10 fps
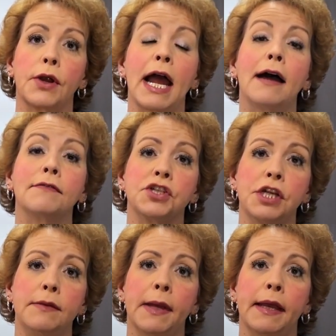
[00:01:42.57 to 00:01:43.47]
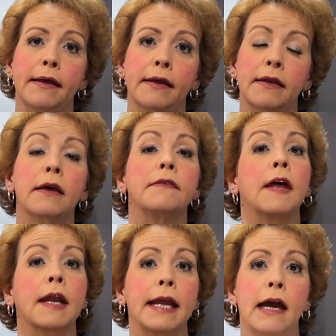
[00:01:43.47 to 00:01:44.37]
half sheet pan
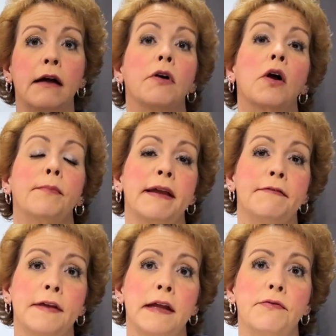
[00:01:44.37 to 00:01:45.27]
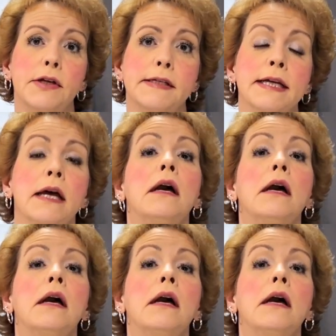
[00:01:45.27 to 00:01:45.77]
that I have are my favorite.